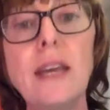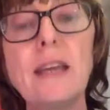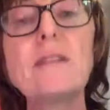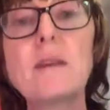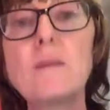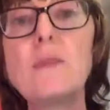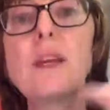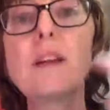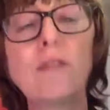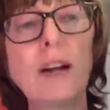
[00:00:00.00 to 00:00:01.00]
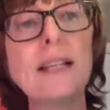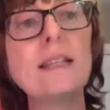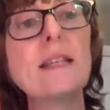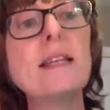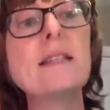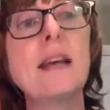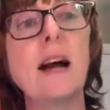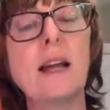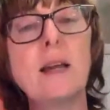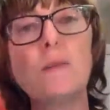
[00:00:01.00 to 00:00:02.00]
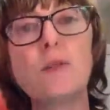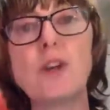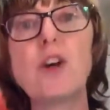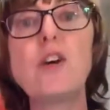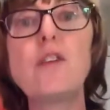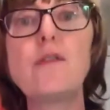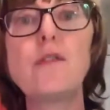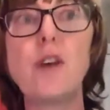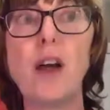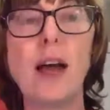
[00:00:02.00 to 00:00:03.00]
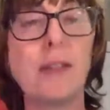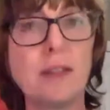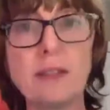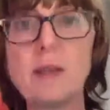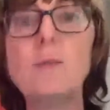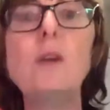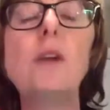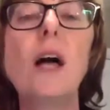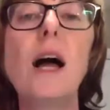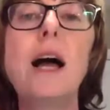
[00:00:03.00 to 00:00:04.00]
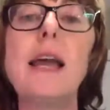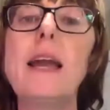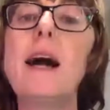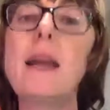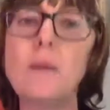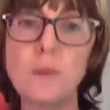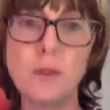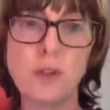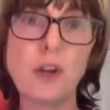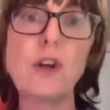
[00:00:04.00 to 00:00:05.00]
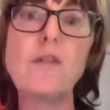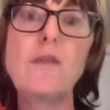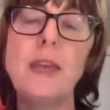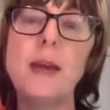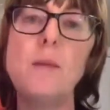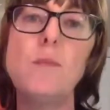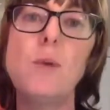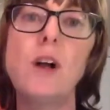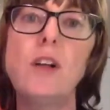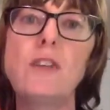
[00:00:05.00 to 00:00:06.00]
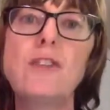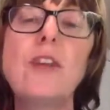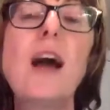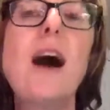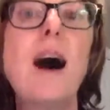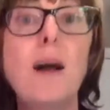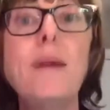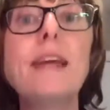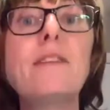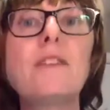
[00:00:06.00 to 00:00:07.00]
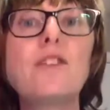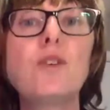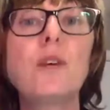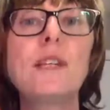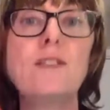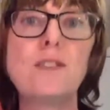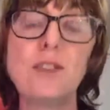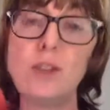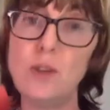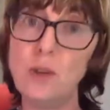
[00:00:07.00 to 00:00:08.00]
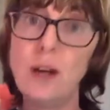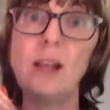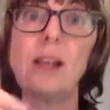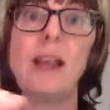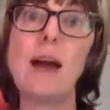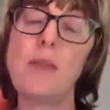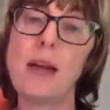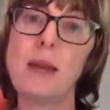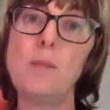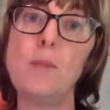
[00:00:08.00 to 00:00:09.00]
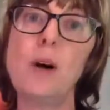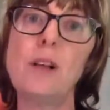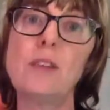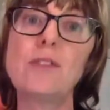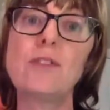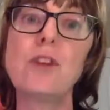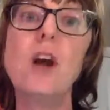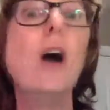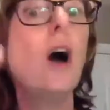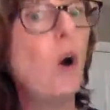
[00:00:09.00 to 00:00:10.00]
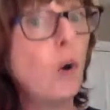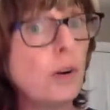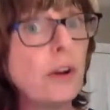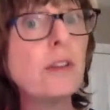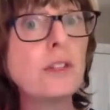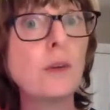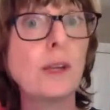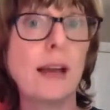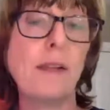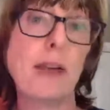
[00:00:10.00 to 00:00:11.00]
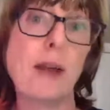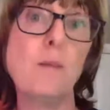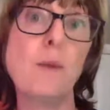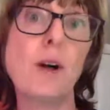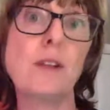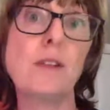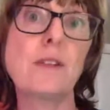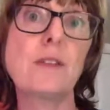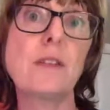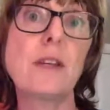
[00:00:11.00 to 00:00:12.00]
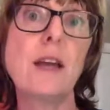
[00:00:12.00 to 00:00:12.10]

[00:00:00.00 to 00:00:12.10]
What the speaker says: Something arises, I observe the stimuli, I observe the impulse, I make the choice to allow that impulse or not to allow that impulse.